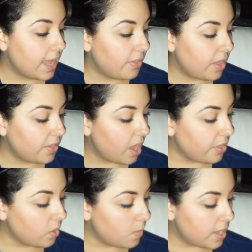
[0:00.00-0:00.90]
and then the
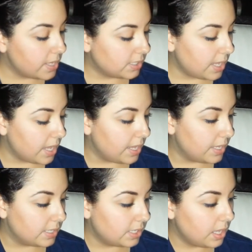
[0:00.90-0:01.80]
other ones
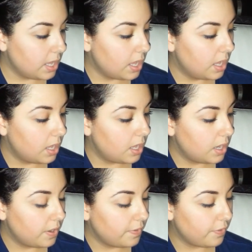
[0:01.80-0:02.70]
is
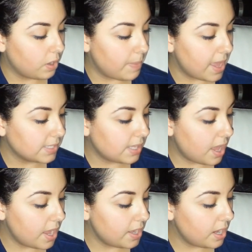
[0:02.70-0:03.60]
for your
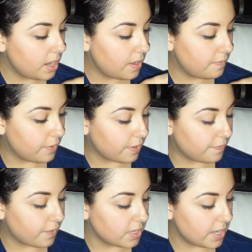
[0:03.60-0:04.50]
backside, for your
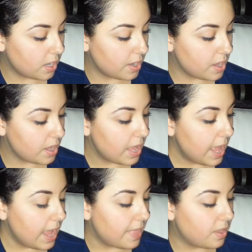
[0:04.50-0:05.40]
front area,
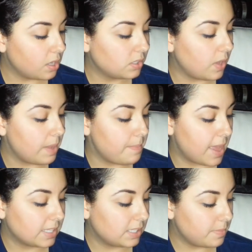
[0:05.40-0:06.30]
and then also a
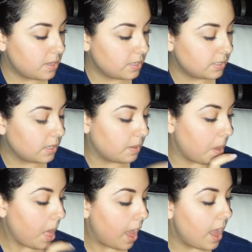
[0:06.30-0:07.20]
maximize,
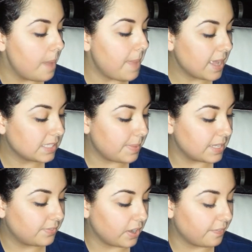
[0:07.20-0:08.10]
a
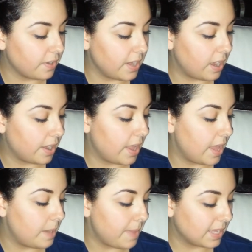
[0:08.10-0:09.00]
maximize for your front area
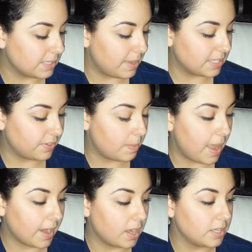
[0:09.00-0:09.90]
and a maximize for your
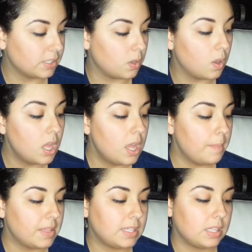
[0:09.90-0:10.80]
back area. So
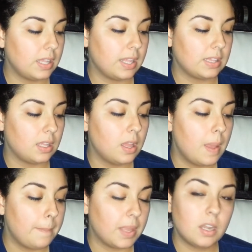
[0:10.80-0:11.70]
basically like the
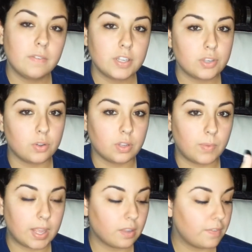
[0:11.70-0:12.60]
beginner version or the
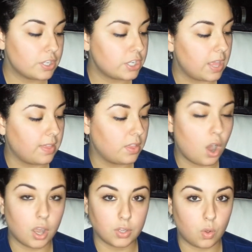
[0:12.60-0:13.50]
regular version and then the
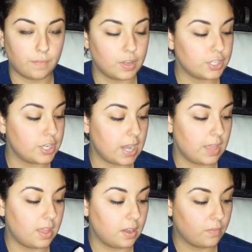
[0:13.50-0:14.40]
hardcore version
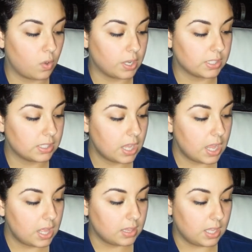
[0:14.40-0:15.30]
and then of course
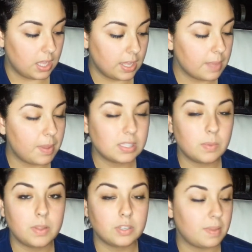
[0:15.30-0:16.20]
the kickboxing
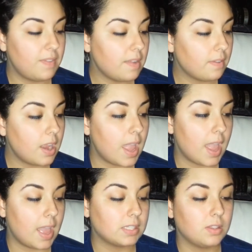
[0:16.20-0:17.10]
one which is my favorite
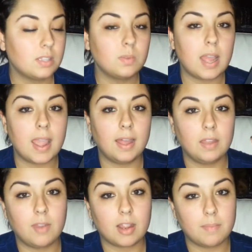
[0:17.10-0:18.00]
and so this one I
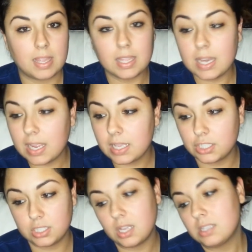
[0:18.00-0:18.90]
highly recommend getting
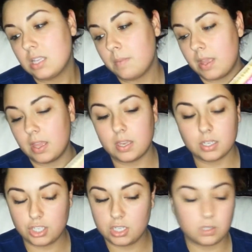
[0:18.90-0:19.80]
because she's awesome and
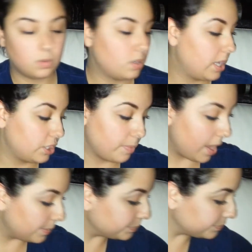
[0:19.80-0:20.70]
she just kicks your butt.